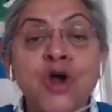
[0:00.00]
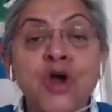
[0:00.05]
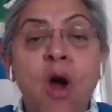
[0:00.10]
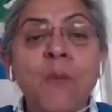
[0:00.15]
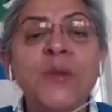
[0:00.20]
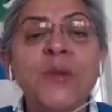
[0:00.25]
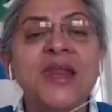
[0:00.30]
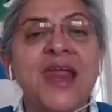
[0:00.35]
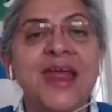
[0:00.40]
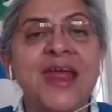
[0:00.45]

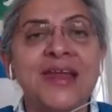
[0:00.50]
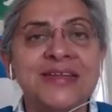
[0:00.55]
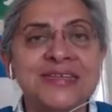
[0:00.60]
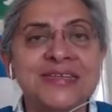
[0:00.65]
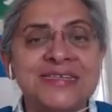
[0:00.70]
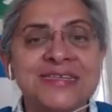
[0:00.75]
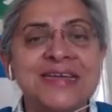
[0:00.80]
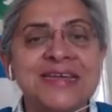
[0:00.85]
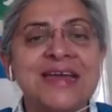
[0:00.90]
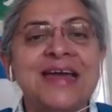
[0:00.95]

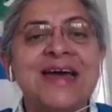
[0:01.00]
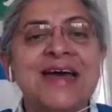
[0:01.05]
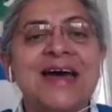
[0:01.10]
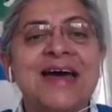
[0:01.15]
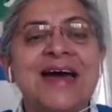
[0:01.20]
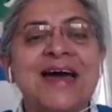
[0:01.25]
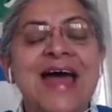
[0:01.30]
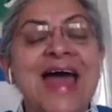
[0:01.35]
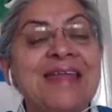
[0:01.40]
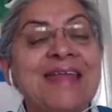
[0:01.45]
dominates,
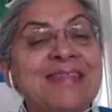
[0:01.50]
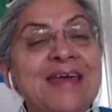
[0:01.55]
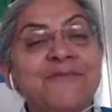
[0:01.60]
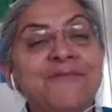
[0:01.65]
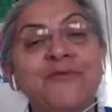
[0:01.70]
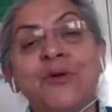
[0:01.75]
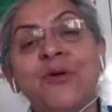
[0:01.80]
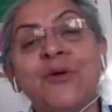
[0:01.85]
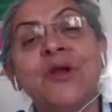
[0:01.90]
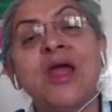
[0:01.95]
and
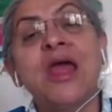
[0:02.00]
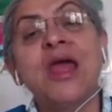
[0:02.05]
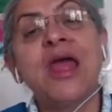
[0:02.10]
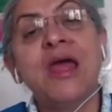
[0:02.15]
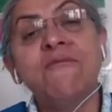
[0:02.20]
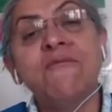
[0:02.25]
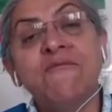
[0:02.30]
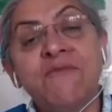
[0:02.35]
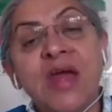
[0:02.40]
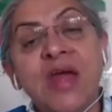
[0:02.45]
therefore,
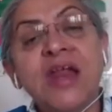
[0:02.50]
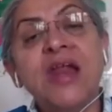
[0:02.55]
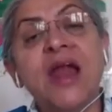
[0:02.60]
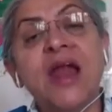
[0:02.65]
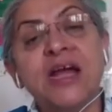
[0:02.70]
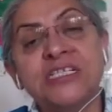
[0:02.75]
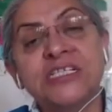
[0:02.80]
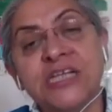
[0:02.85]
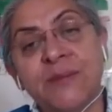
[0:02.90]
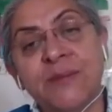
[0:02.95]
very
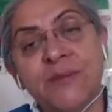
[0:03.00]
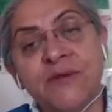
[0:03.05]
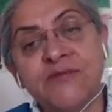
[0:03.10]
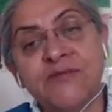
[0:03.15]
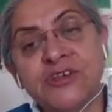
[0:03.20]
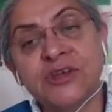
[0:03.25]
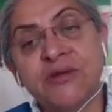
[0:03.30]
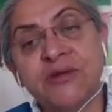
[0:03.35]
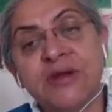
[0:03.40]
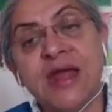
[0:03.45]
large number
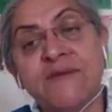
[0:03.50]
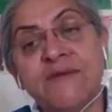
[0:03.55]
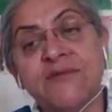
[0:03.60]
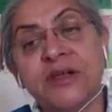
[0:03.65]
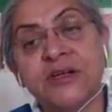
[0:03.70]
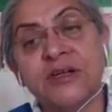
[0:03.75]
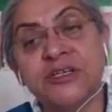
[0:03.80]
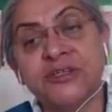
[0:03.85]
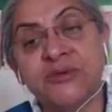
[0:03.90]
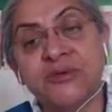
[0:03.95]
of children have
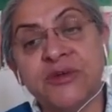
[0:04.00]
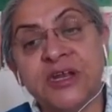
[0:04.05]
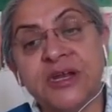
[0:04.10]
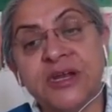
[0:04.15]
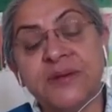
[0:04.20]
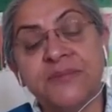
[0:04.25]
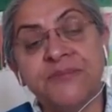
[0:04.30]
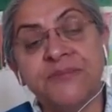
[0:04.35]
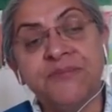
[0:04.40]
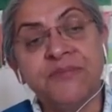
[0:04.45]
learned to read.